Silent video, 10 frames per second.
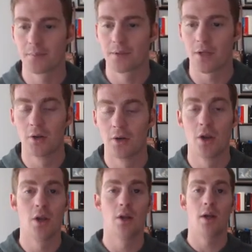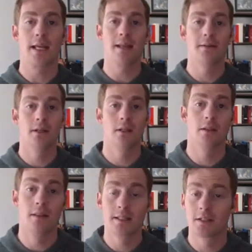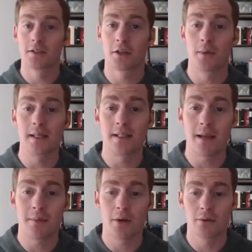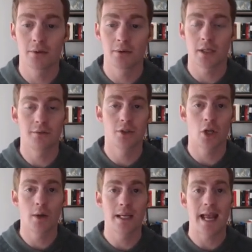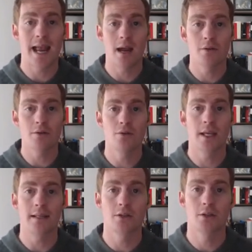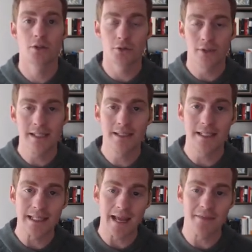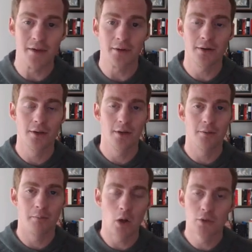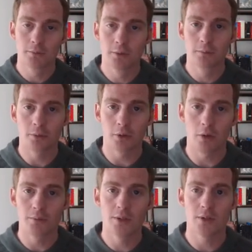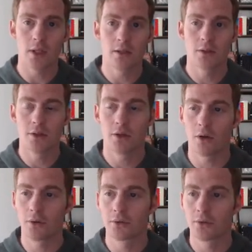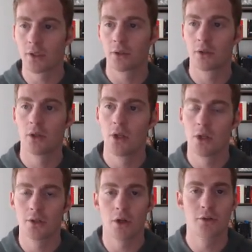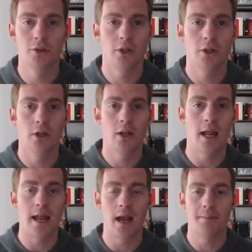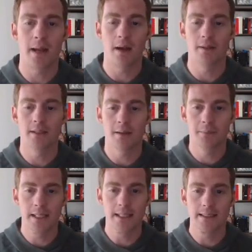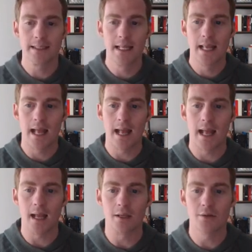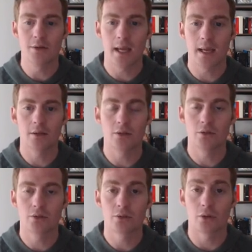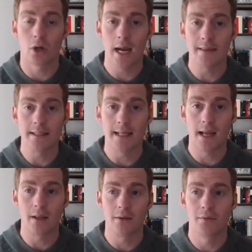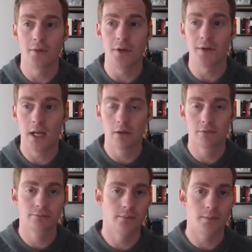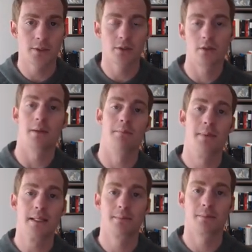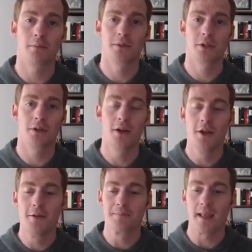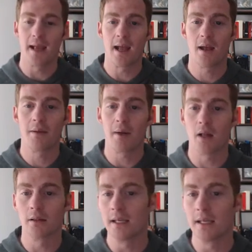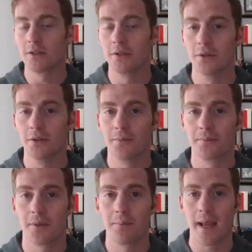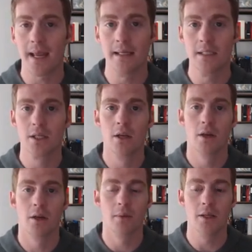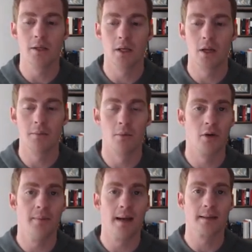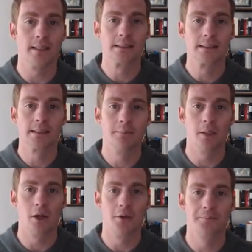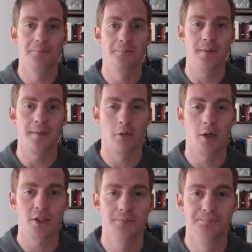So again, this is just a quick demo kind of showing how you can string together multiple prompts into your own little Notion AI powered templates. Uh, you can try this out for yourself. I'm just calling it BizPrompter. Um, I'll link to the page where you can learn more about this below. Thanks for watching.